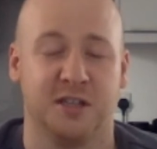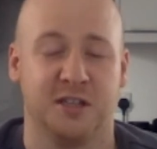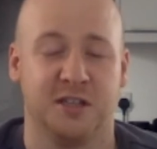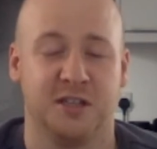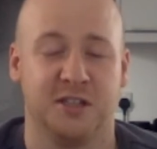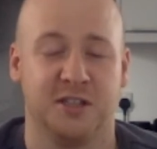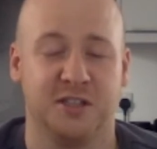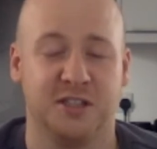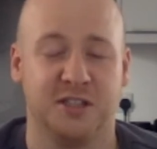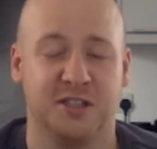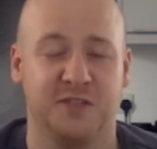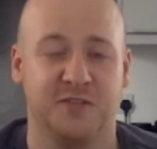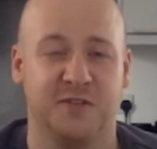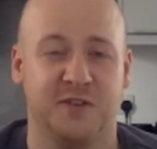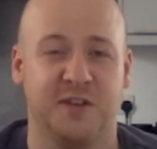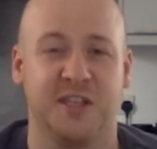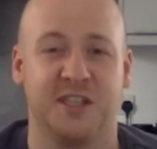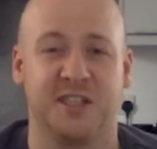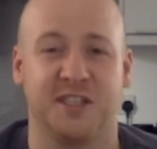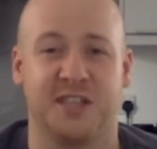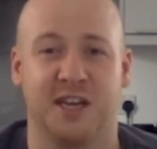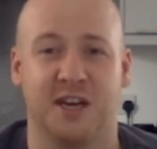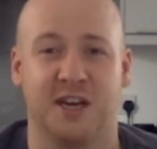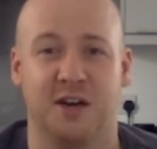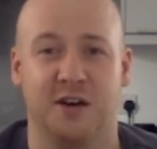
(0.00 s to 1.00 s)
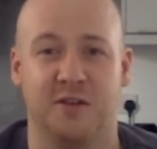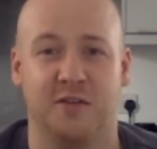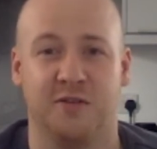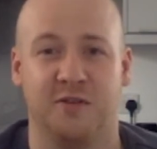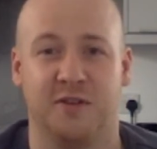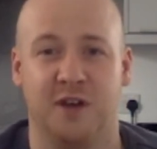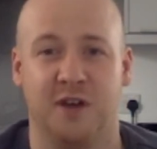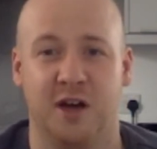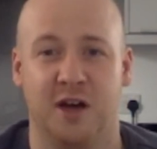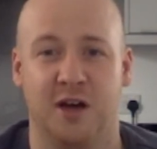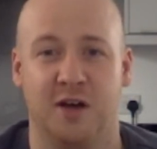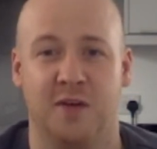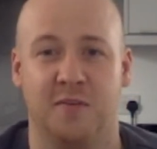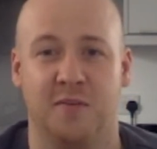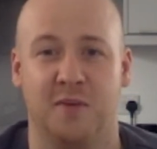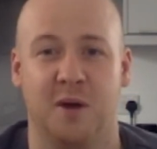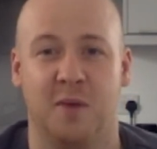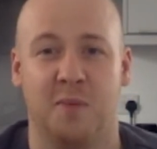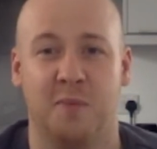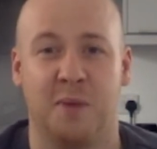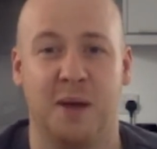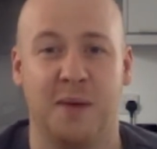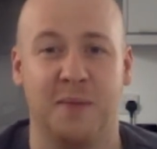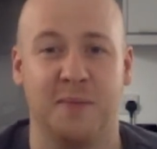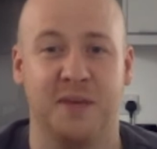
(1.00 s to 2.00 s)
Just to finish that off,
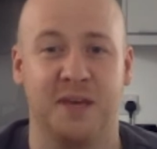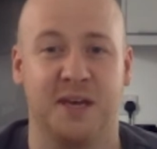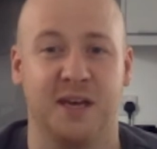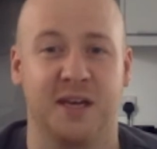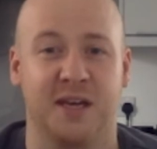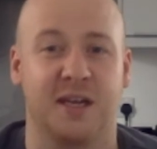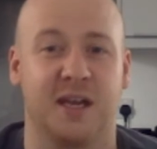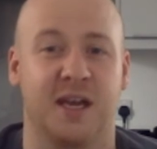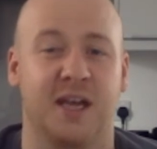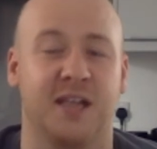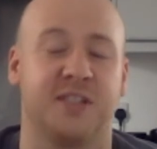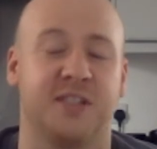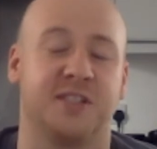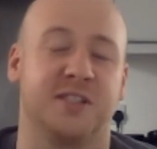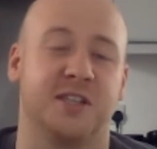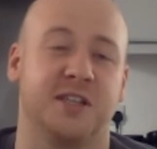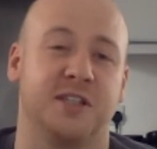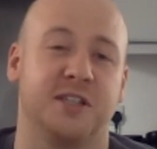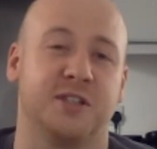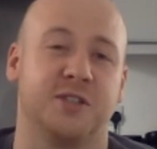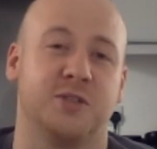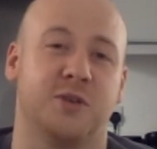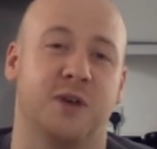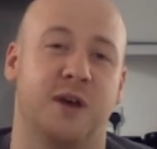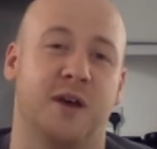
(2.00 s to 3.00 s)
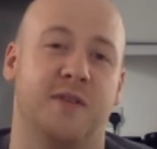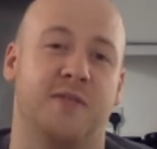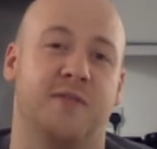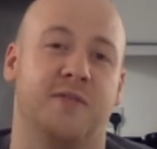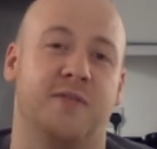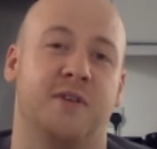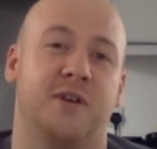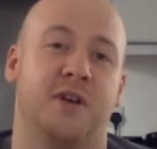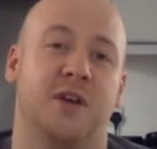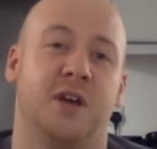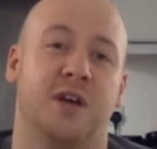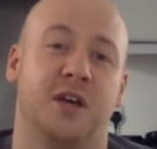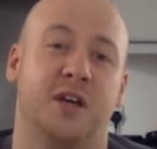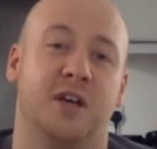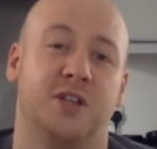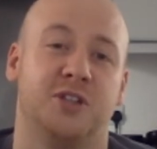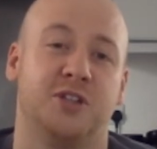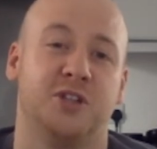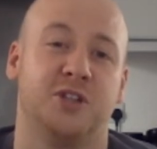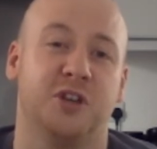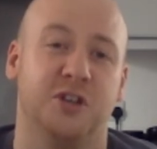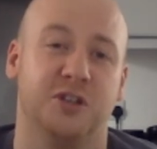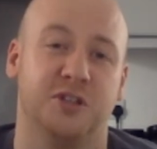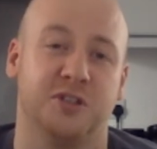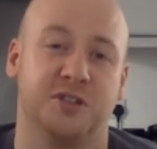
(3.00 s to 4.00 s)
Aubameyang and Son to have a
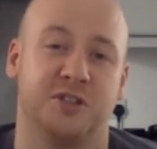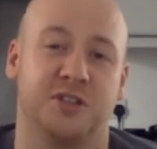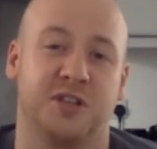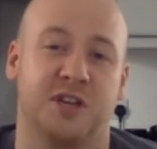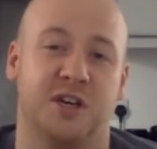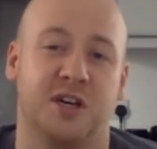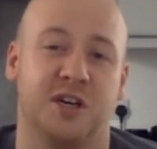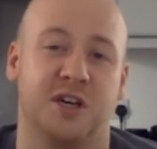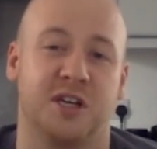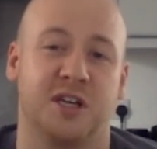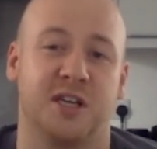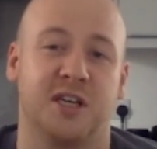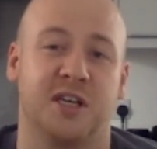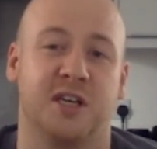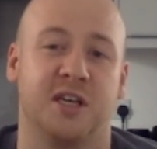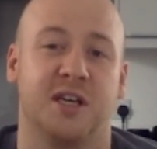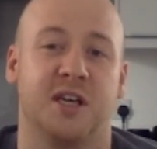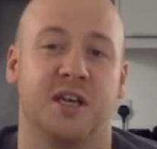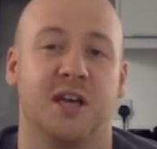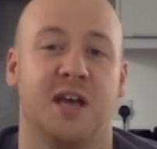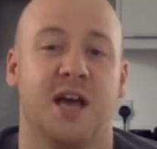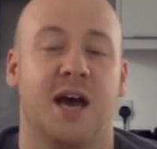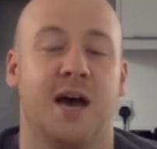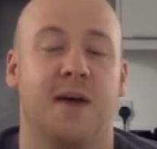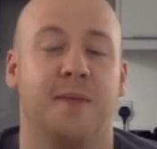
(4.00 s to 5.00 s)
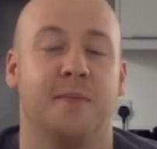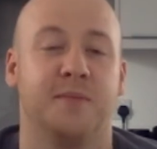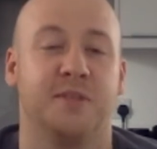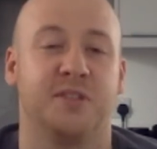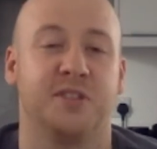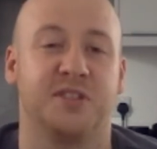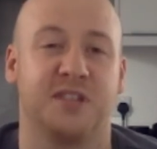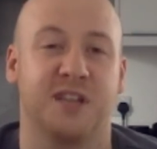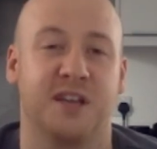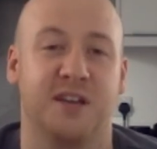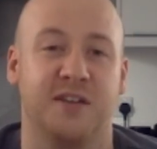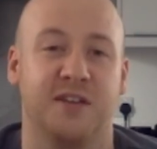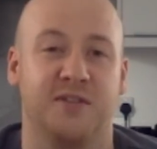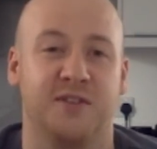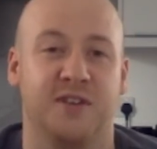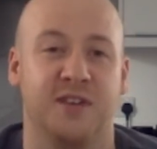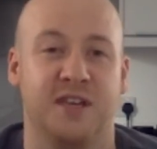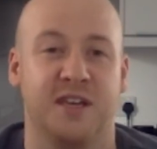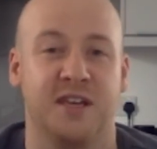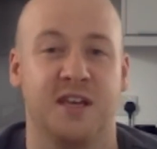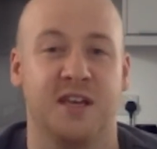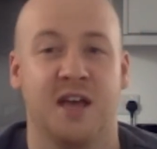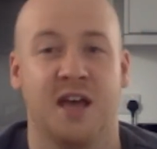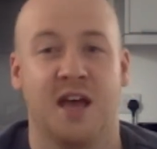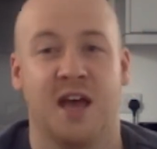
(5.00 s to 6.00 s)
shot on target, and
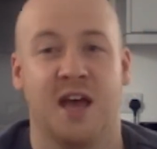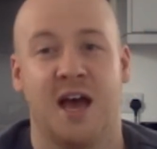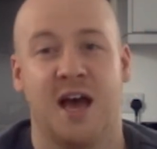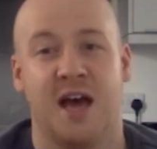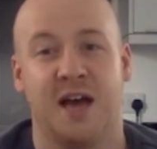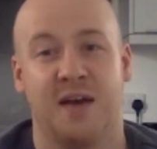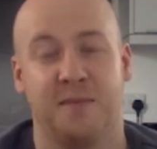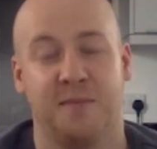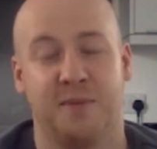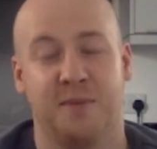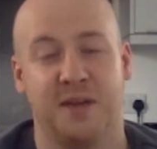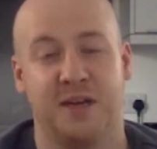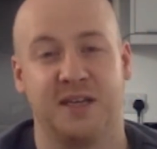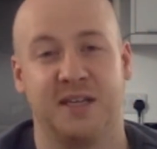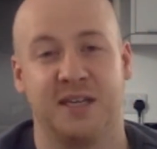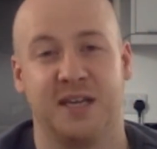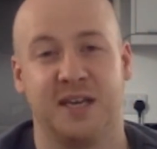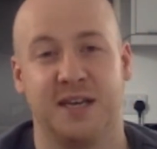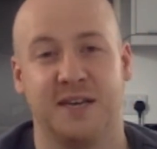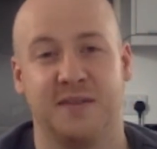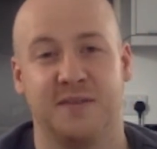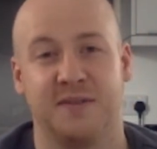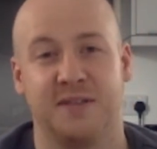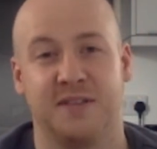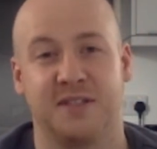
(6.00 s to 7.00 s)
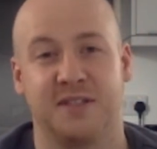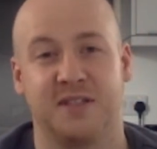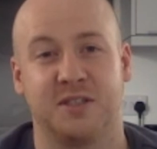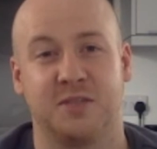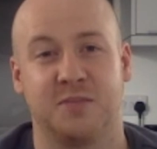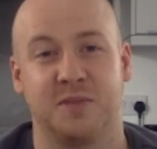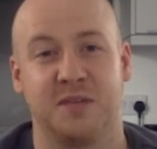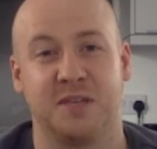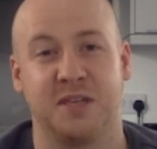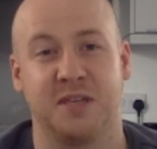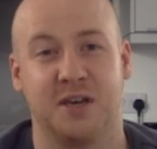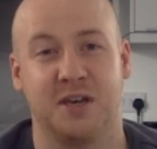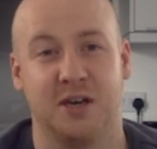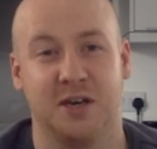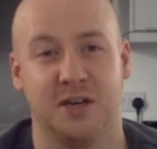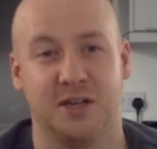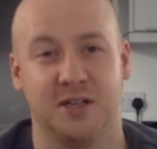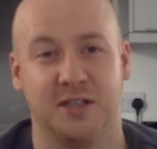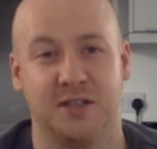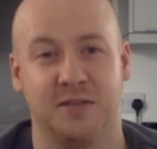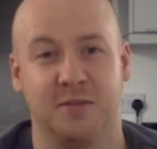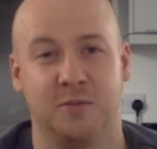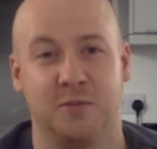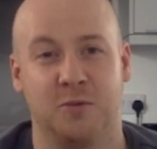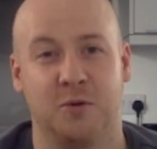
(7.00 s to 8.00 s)
Mustafi and Ben Davies to be
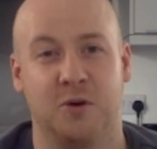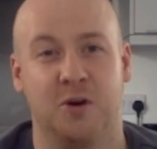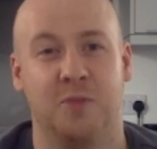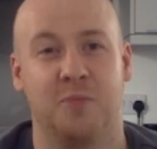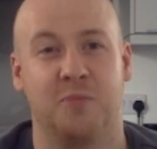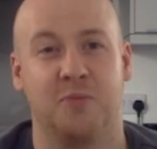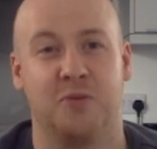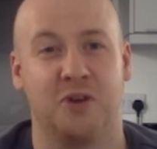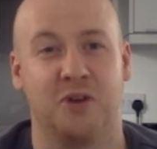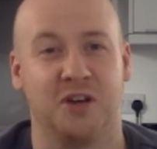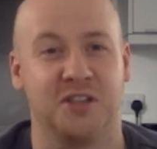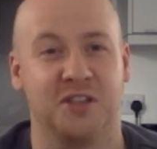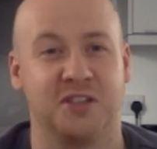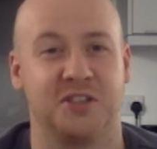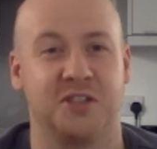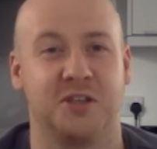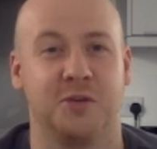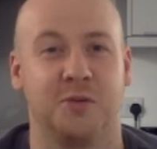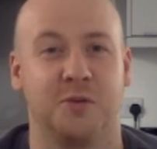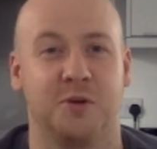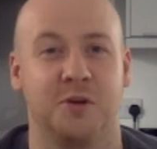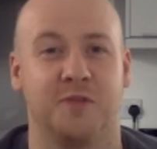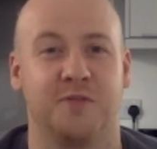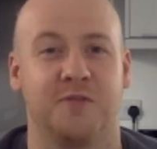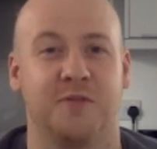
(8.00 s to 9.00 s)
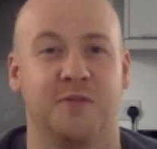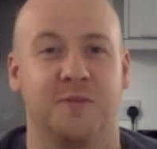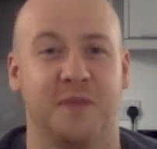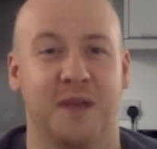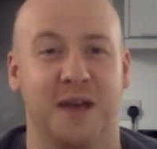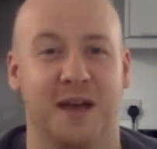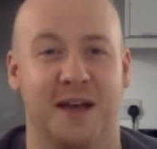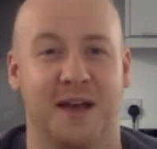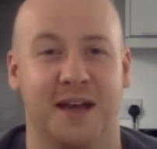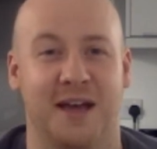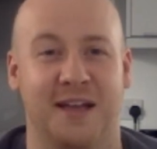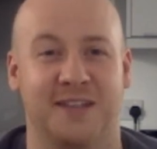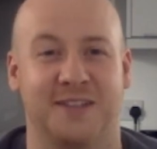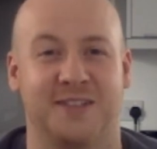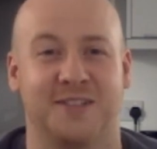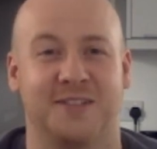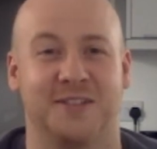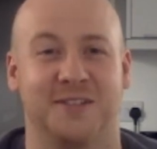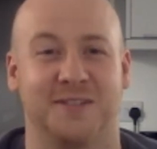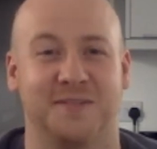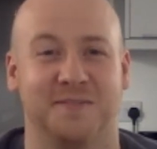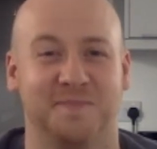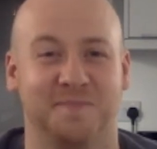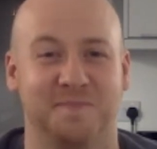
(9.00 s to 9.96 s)
carded. What price do you want from that, Anton?